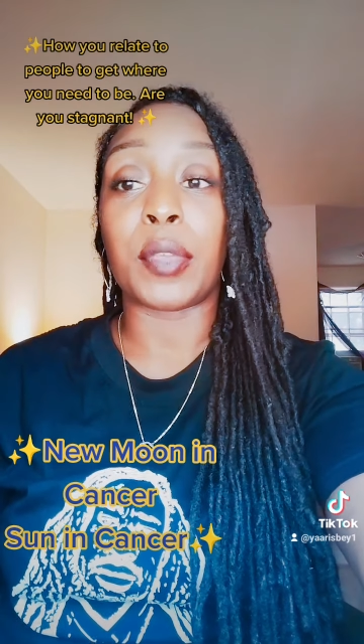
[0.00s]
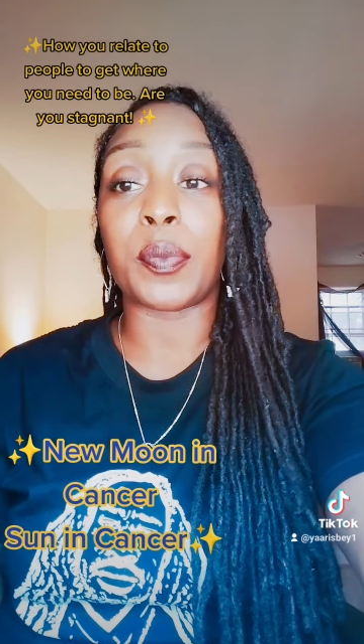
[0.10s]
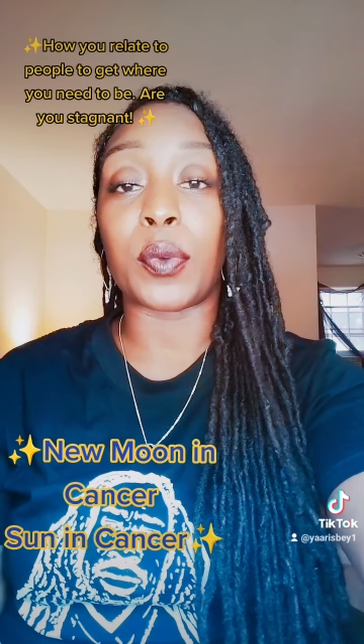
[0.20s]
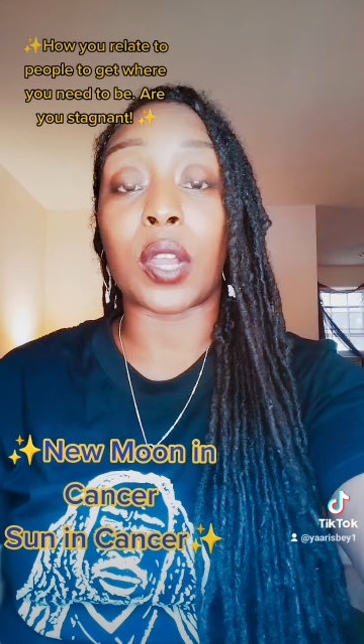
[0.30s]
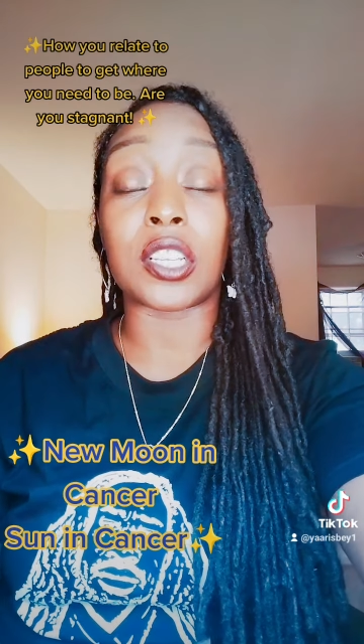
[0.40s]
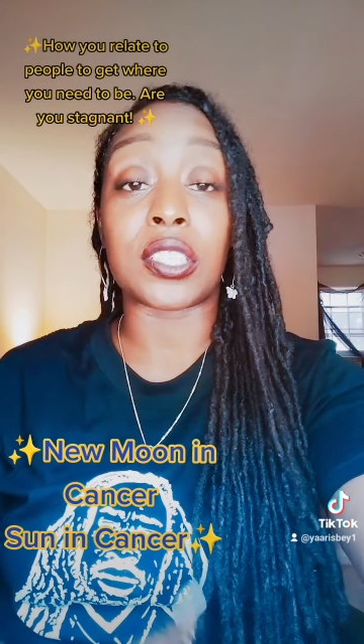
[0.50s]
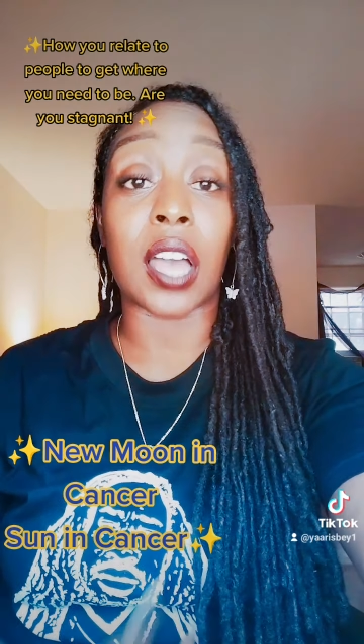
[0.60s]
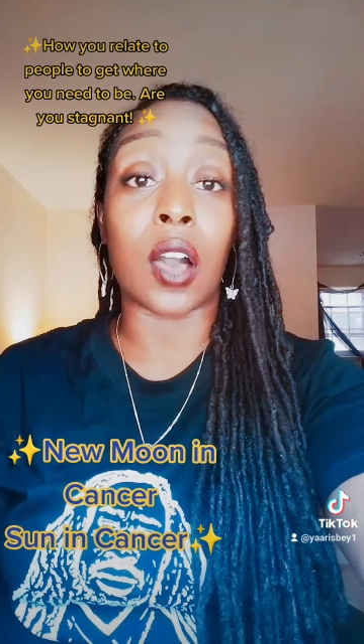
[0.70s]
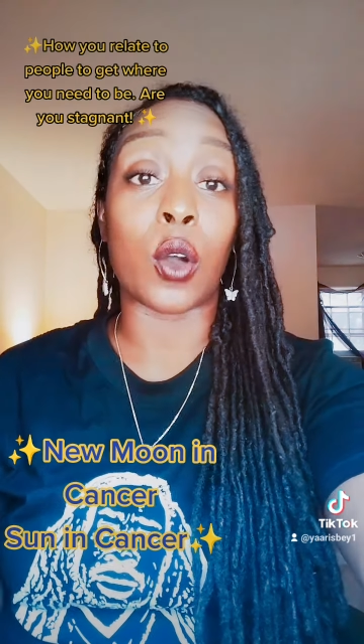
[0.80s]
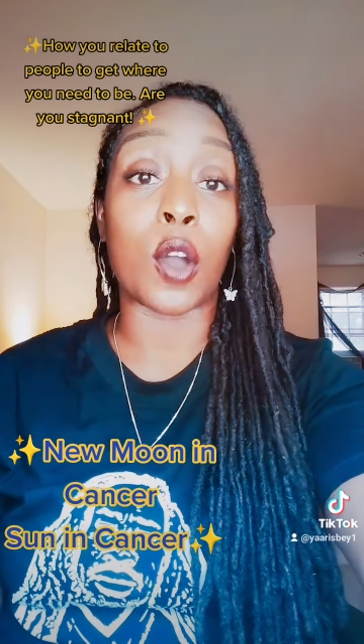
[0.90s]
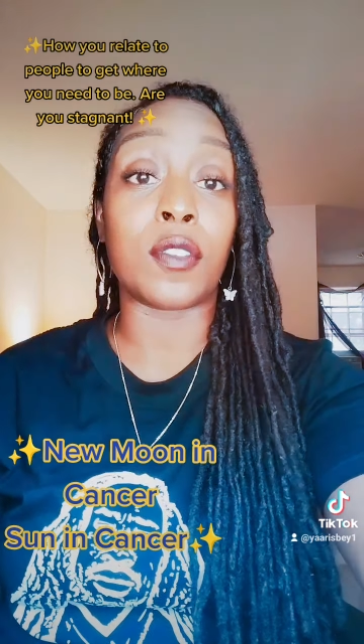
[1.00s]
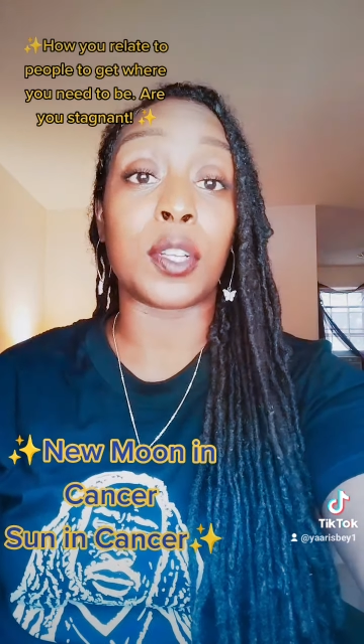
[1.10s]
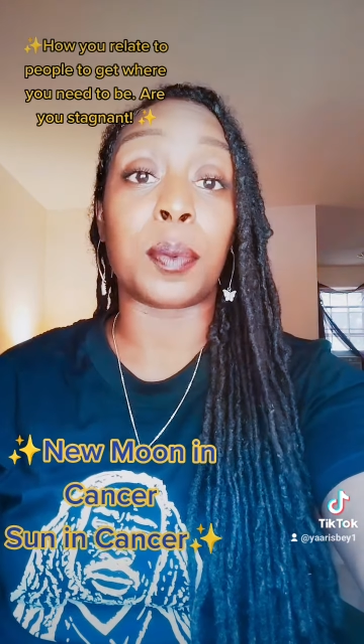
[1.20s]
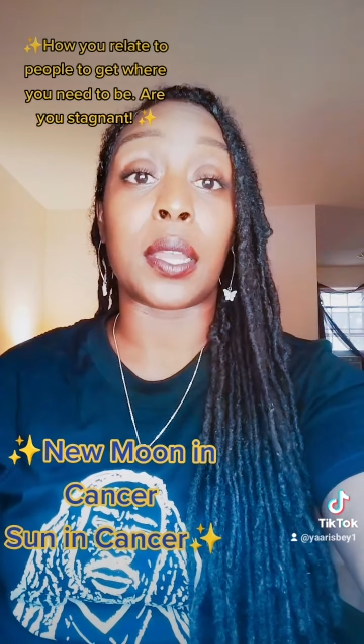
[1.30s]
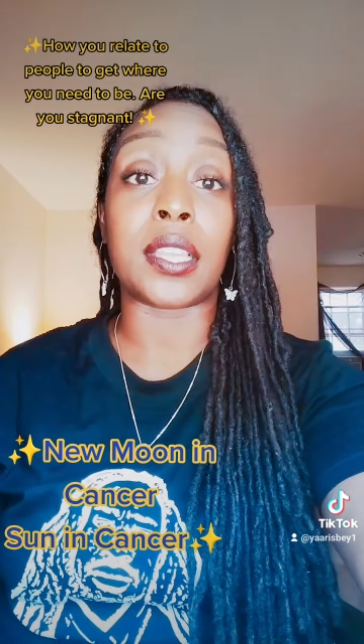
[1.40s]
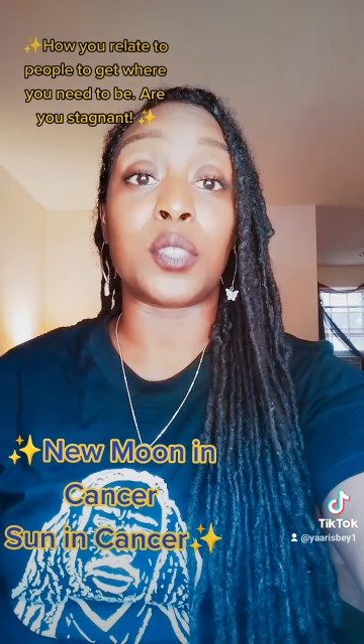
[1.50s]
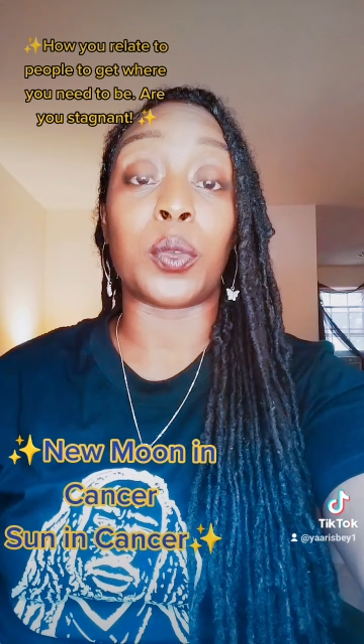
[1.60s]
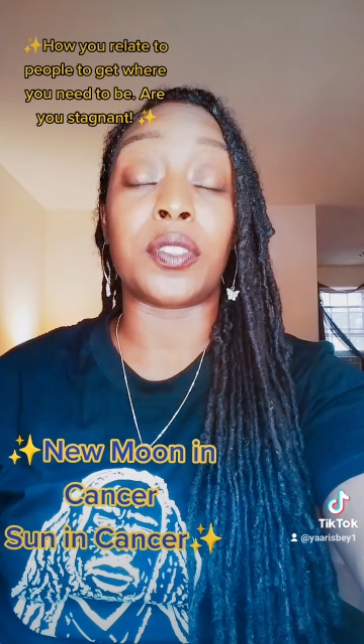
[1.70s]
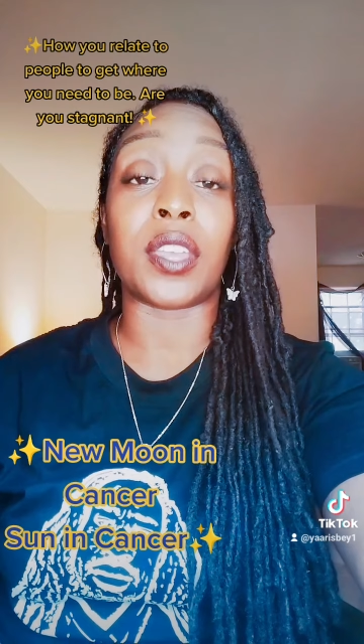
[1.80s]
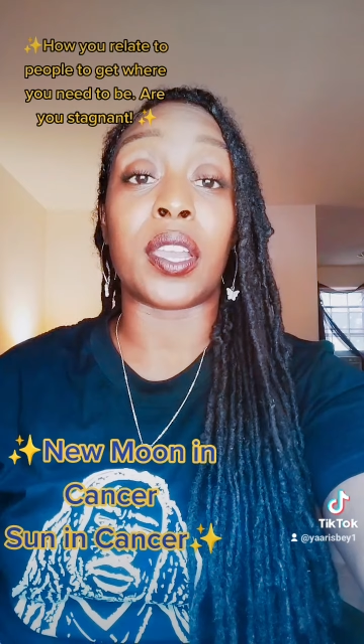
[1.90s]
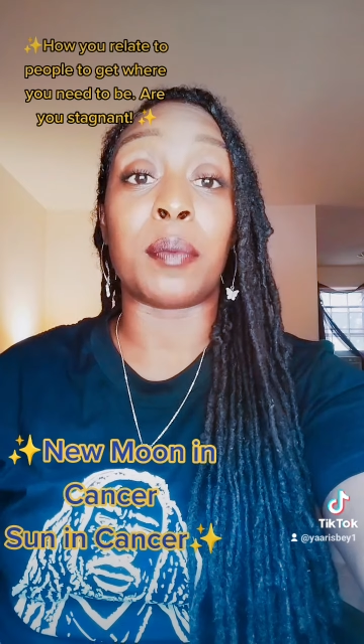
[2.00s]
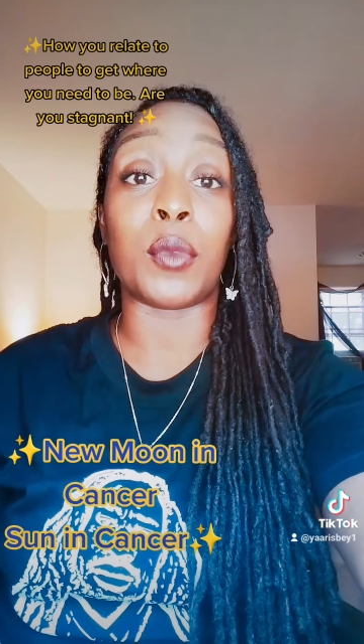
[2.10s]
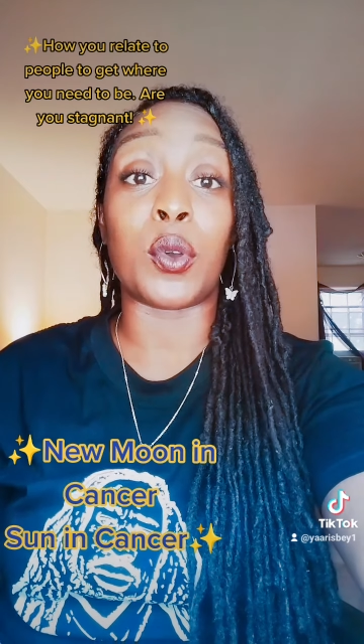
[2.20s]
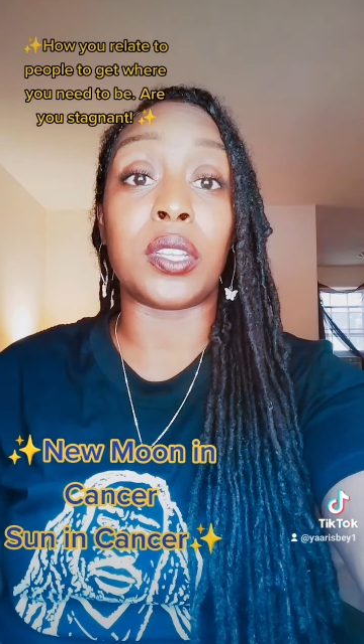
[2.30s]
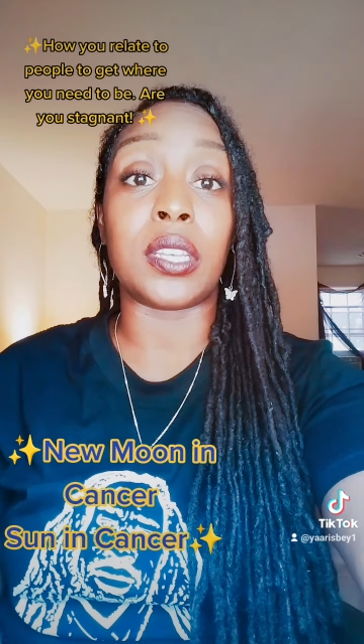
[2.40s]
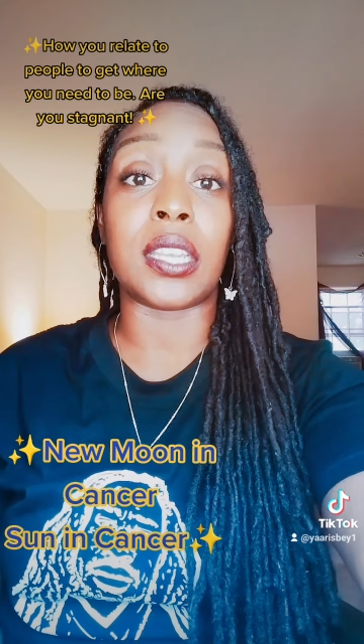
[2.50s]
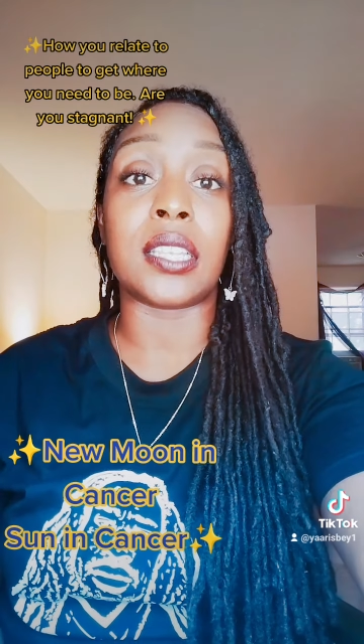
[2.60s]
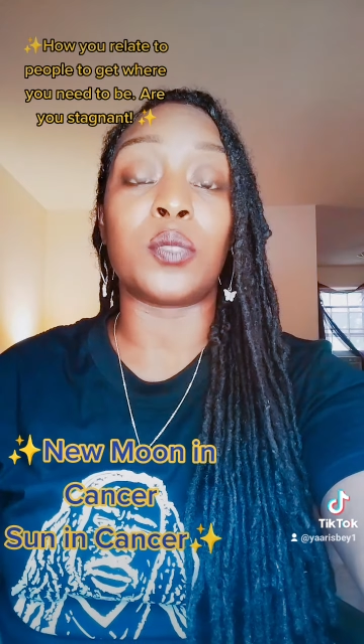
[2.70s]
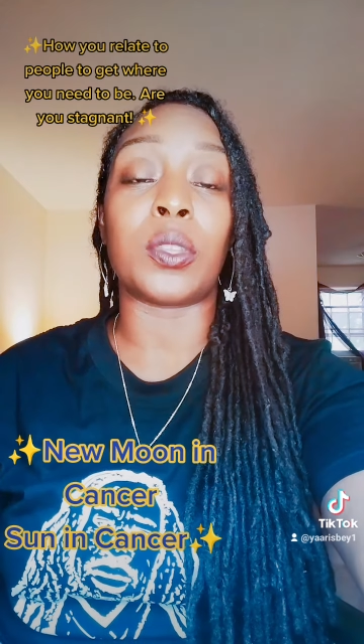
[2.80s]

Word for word: people are just all over the place with their moodiness,